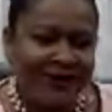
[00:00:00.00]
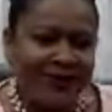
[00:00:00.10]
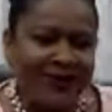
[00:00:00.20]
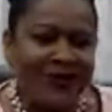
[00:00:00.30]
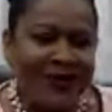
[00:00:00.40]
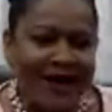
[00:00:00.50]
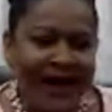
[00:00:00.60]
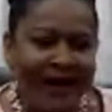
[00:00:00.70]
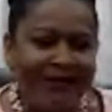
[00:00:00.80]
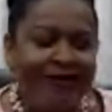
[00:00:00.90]
So
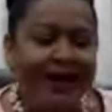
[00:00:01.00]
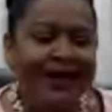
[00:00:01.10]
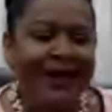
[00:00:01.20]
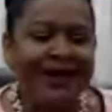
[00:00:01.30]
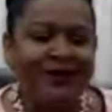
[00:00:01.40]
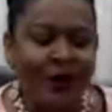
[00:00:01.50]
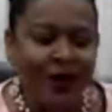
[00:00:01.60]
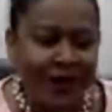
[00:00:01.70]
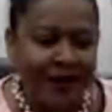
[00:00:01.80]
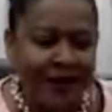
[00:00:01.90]
I really
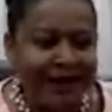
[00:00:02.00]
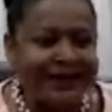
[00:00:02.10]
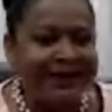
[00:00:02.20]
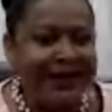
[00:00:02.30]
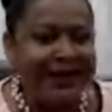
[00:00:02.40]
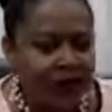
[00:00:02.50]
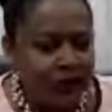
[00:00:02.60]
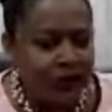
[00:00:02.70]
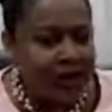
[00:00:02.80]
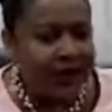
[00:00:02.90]
enjoy that. I see
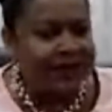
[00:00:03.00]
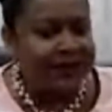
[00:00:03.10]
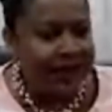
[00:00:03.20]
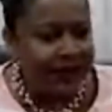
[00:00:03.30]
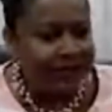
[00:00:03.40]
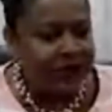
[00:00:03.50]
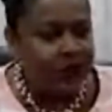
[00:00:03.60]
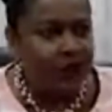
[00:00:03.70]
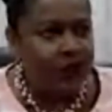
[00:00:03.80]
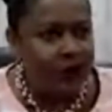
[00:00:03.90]
lecturing as a time
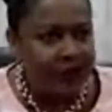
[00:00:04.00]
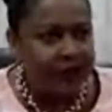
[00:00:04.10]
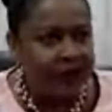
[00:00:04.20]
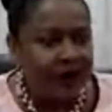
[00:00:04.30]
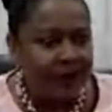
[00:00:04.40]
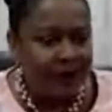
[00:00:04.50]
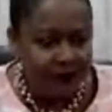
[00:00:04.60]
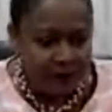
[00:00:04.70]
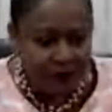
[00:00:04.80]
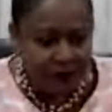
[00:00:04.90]
to really
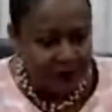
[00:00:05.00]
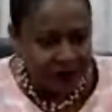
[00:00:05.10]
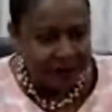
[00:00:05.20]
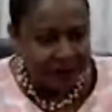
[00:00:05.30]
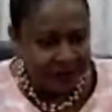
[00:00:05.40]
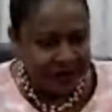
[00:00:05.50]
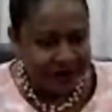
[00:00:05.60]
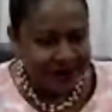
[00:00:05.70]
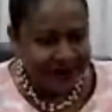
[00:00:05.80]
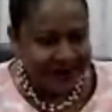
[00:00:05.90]
perform
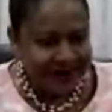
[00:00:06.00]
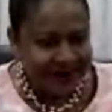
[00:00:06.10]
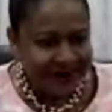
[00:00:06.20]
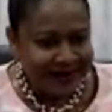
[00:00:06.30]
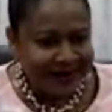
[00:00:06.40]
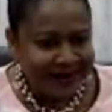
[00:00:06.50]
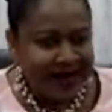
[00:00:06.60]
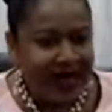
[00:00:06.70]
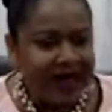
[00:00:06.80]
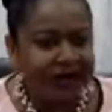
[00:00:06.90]
mm-hmm.
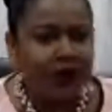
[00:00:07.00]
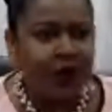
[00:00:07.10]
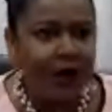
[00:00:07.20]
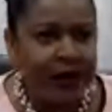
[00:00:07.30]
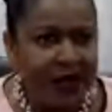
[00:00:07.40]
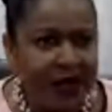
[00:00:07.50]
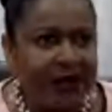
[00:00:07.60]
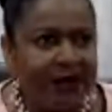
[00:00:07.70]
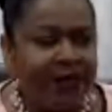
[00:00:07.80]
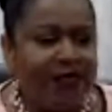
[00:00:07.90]
and to
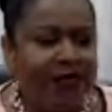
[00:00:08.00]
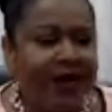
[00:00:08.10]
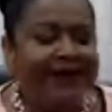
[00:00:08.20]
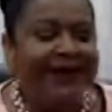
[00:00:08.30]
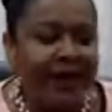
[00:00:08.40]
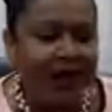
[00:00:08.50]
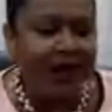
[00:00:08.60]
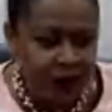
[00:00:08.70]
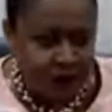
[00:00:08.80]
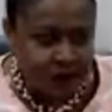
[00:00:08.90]
really
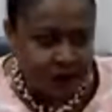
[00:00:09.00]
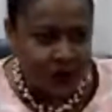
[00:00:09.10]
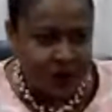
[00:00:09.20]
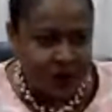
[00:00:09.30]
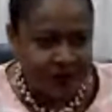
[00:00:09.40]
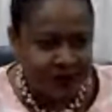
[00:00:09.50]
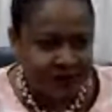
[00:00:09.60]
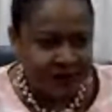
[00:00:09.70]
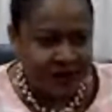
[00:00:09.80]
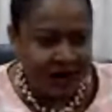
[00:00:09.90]
engage your
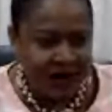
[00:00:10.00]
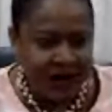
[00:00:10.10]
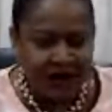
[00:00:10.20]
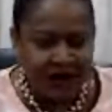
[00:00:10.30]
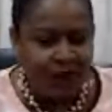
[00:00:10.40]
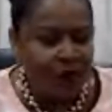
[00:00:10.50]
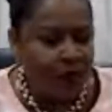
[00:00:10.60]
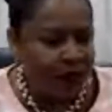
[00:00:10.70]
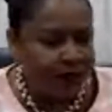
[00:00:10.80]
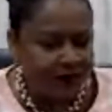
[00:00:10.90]
students. I had a
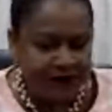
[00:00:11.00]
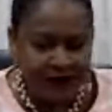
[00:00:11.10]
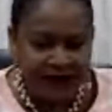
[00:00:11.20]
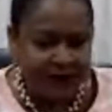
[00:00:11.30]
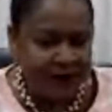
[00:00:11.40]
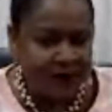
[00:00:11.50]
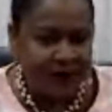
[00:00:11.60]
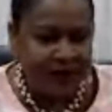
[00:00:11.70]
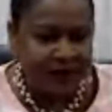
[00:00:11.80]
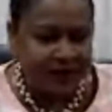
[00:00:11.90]
wonderful
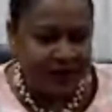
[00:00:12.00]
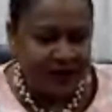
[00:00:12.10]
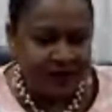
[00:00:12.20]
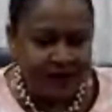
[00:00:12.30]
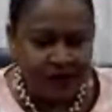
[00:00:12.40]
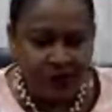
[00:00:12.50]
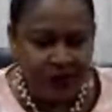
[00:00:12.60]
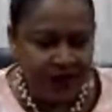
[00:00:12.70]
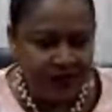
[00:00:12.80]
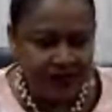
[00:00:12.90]
experience for two
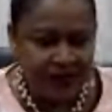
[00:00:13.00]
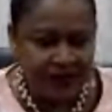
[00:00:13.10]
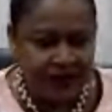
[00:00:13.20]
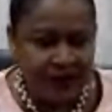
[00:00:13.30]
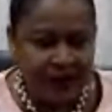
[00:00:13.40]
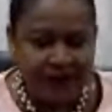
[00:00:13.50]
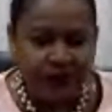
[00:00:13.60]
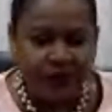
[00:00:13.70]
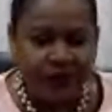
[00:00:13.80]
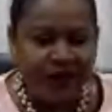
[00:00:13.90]
years lecturing at
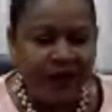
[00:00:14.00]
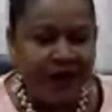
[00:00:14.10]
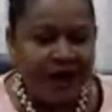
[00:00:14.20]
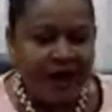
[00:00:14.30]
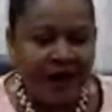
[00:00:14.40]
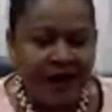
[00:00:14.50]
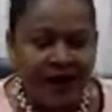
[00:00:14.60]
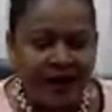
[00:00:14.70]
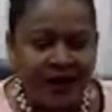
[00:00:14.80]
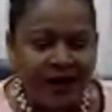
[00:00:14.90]
UWI,
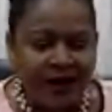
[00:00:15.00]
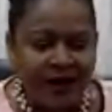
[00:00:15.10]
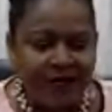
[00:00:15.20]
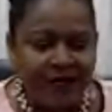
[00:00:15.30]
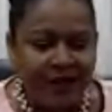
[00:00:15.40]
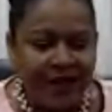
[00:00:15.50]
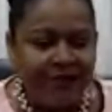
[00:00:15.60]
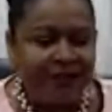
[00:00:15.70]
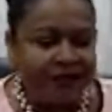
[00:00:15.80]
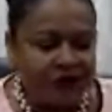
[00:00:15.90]
and um,
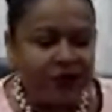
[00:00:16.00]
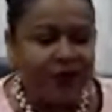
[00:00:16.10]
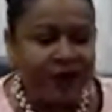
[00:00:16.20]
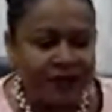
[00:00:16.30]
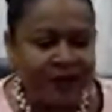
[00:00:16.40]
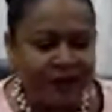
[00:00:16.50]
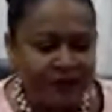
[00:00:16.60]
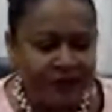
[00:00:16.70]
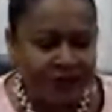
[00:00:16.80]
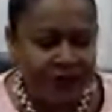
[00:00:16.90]
I meet students
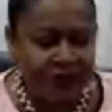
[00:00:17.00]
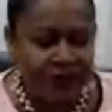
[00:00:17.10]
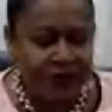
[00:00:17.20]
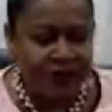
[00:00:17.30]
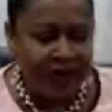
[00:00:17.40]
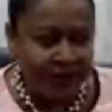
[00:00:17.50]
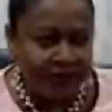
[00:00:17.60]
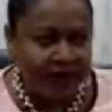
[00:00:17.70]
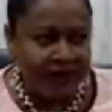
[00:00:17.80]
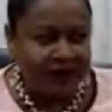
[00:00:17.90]
even today who tell
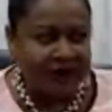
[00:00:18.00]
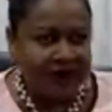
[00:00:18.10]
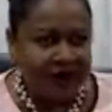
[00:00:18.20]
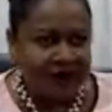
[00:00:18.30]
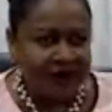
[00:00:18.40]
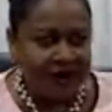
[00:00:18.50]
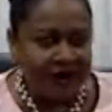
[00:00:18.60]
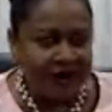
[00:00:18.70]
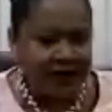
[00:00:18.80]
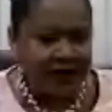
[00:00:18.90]
me that
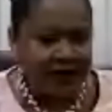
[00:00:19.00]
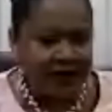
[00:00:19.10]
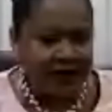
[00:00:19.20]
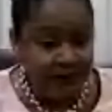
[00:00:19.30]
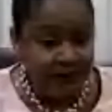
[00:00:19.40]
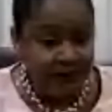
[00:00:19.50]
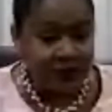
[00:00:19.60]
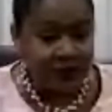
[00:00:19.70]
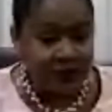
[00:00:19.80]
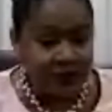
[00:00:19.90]
they, I had an impact
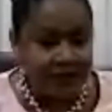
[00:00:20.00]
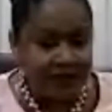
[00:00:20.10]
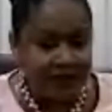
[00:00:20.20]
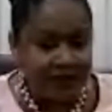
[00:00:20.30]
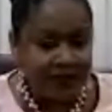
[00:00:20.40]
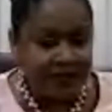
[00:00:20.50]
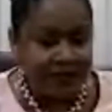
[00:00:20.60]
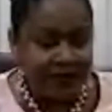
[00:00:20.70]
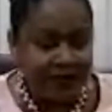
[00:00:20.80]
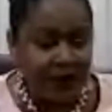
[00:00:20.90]
on them
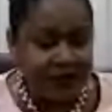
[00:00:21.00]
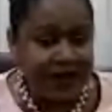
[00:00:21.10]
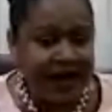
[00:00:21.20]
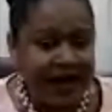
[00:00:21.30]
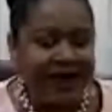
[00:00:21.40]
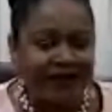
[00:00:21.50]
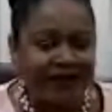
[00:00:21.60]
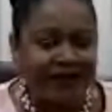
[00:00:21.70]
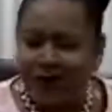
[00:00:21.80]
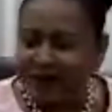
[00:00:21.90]
because I
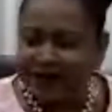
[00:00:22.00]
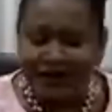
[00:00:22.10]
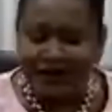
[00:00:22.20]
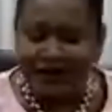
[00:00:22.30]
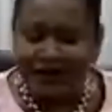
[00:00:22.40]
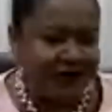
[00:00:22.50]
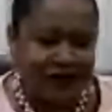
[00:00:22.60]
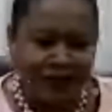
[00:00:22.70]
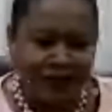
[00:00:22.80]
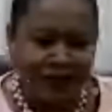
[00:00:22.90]
enjoy teaching
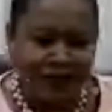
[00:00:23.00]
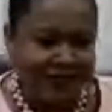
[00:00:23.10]
history.